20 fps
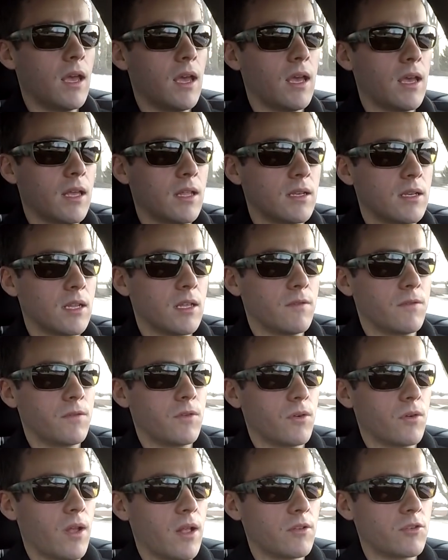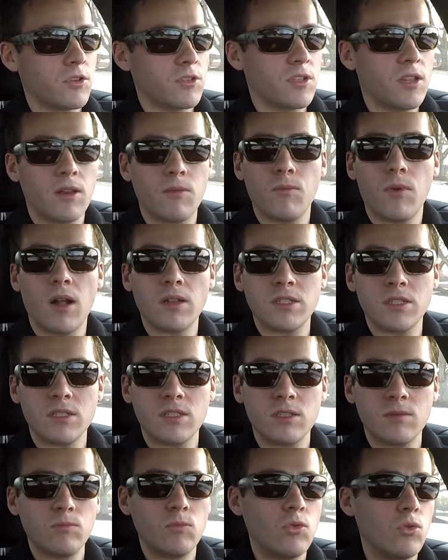And if you're interested in watching
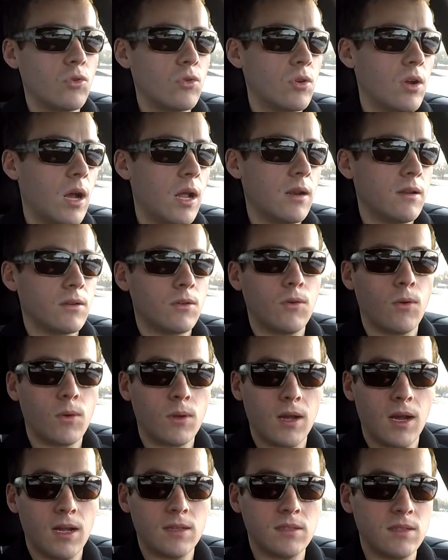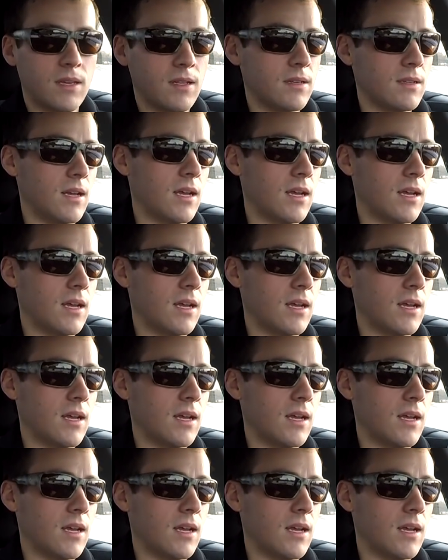some more Honda Accord content,